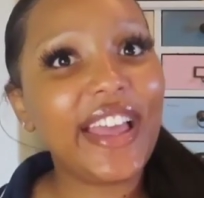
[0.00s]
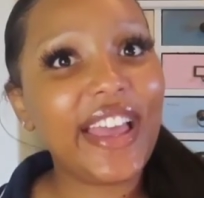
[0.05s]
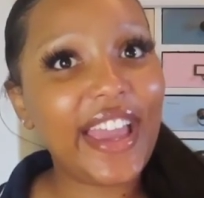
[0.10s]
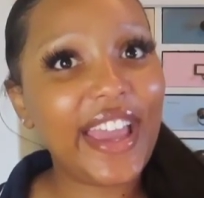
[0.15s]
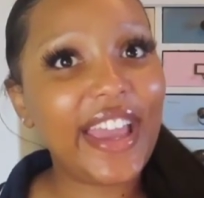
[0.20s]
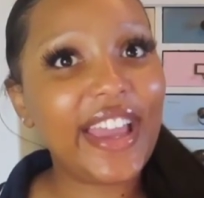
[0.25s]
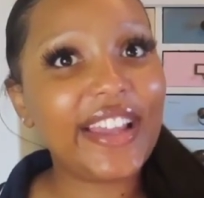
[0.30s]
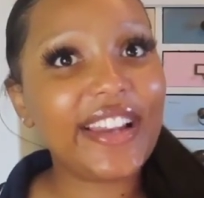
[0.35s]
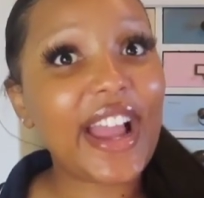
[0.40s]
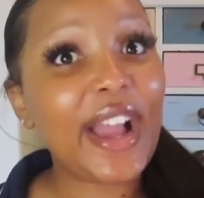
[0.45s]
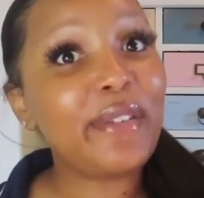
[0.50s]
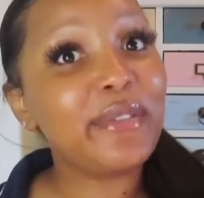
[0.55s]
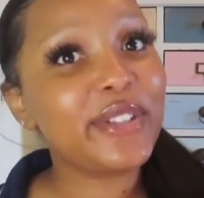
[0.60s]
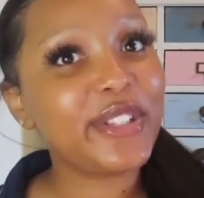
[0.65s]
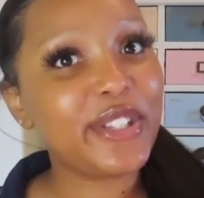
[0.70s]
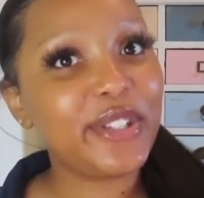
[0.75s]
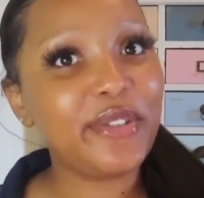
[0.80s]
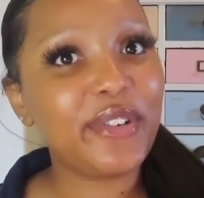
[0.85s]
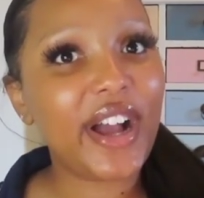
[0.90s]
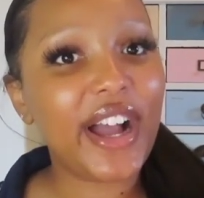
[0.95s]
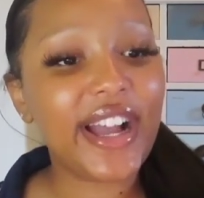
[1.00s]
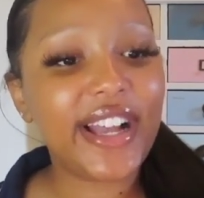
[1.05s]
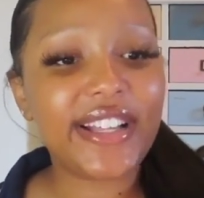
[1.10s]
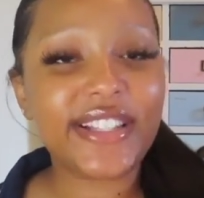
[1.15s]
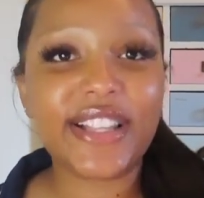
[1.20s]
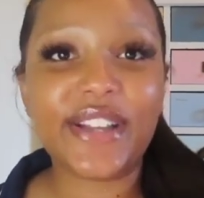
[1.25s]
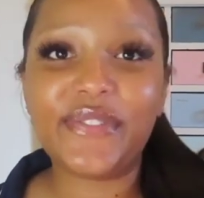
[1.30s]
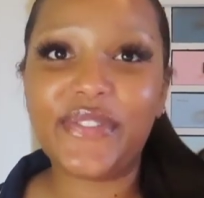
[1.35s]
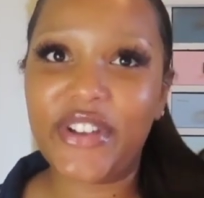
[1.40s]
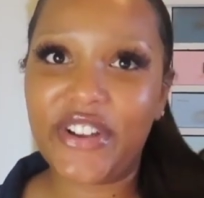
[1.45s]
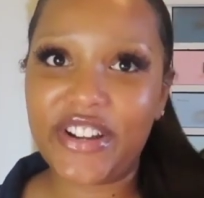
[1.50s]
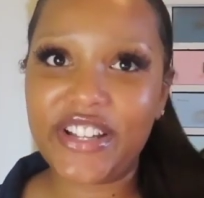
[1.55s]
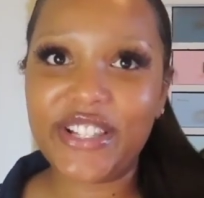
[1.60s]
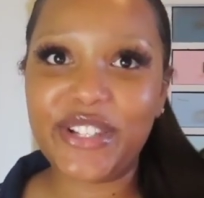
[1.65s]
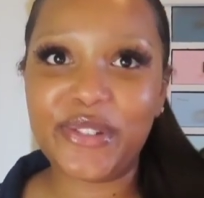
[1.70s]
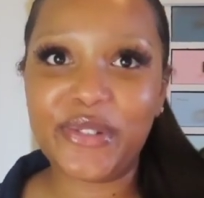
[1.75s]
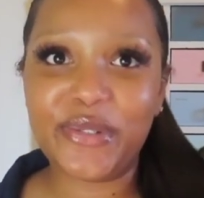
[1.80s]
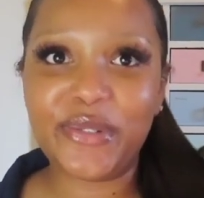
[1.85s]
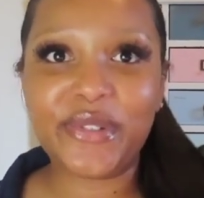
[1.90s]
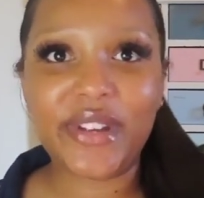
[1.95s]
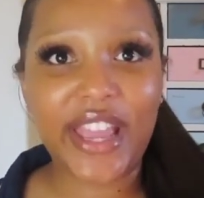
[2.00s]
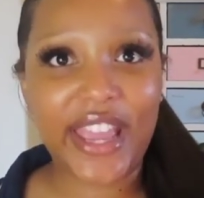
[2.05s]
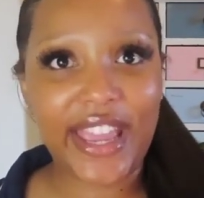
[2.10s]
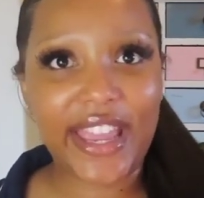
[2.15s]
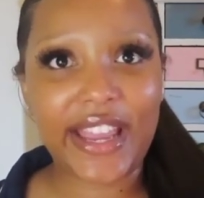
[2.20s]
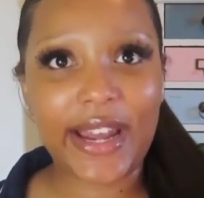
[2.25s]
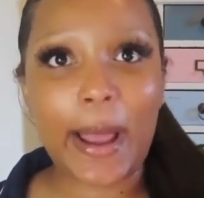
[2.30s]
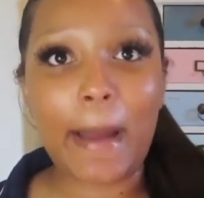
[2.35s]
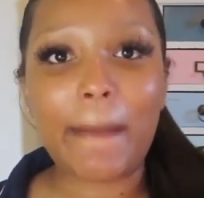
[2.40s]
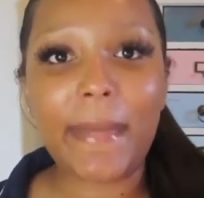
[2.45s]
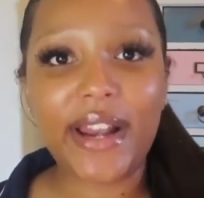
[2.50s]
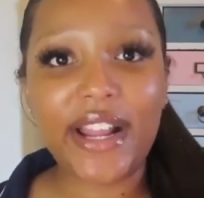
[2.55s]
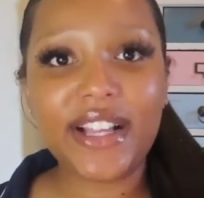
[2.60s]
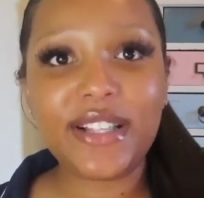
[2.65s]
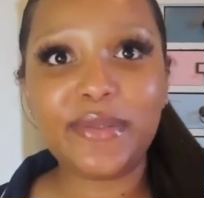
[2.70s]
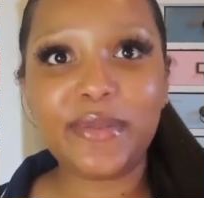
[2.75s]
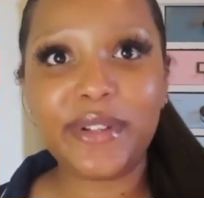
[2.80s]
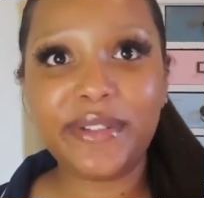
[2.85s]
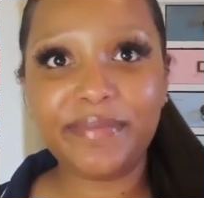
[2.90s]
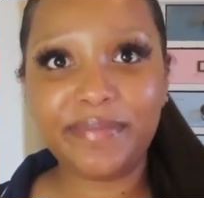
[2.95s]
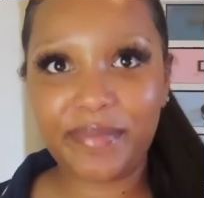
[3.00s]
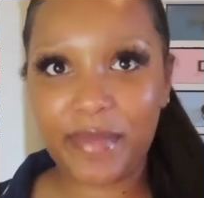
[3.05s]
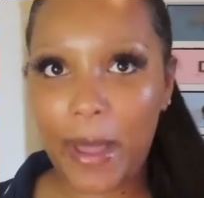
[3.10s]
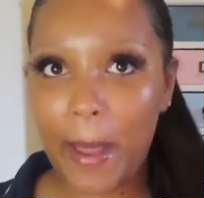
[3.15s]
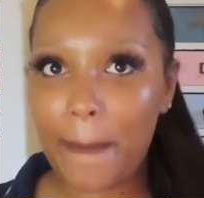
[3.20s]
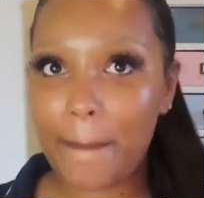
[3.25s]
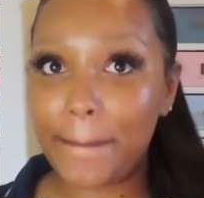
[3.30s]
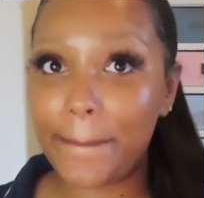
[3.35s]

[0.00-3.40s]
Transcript: And I will see you guys very soon in my next one.